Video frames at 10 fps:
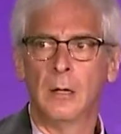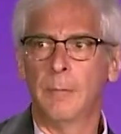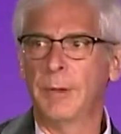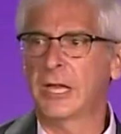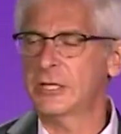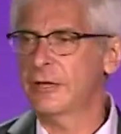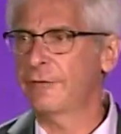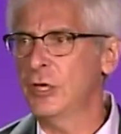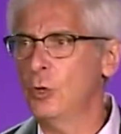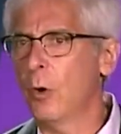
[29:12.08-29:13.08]
Because if
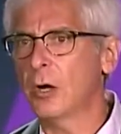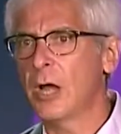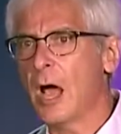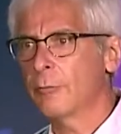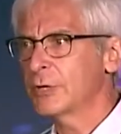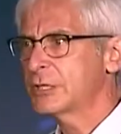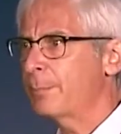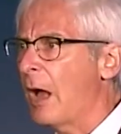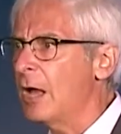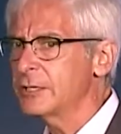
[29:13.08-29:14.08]
you are not
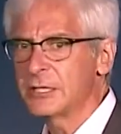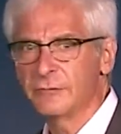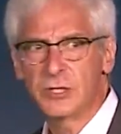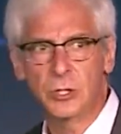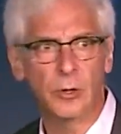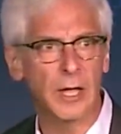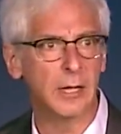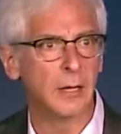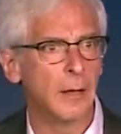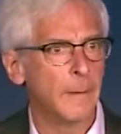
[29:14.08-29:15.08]
responsive to
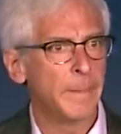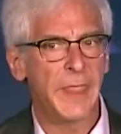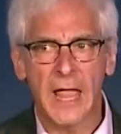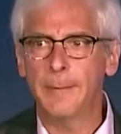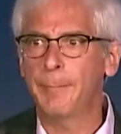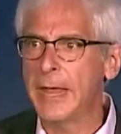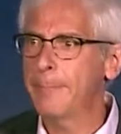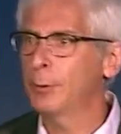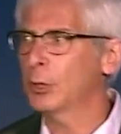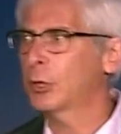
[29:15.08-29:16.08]
it, then
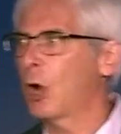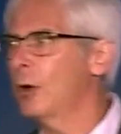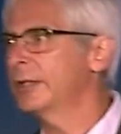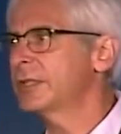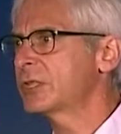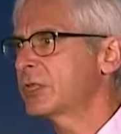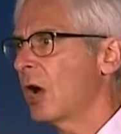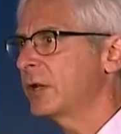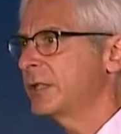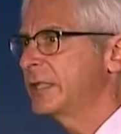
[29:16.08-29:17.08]
people are going to
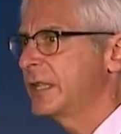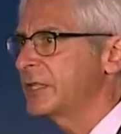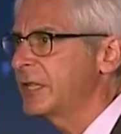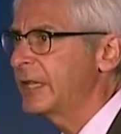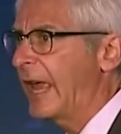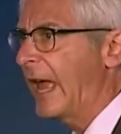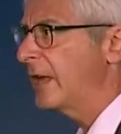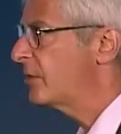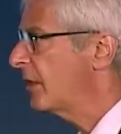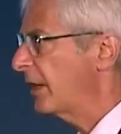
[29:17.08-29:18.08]
start to
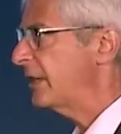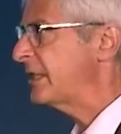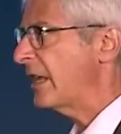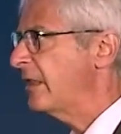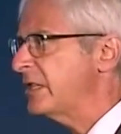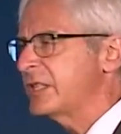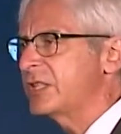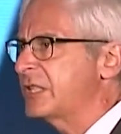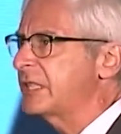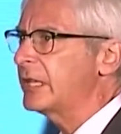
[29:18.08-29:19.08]
disengage. They're going to say, this
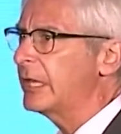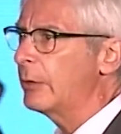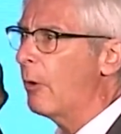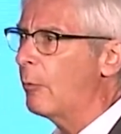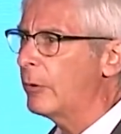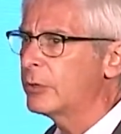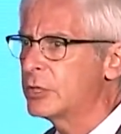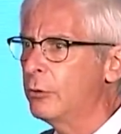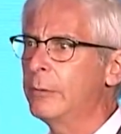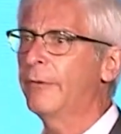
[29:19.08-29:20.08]
is silly, what we were
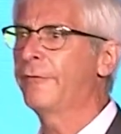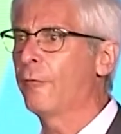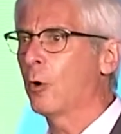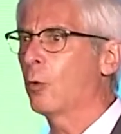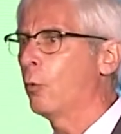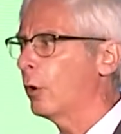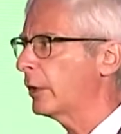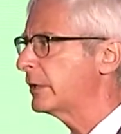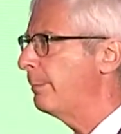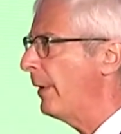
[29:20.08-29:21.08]
doing before
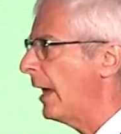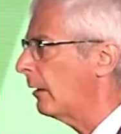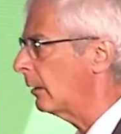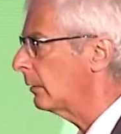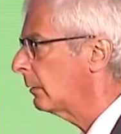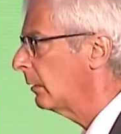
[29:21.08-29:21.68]
worked better.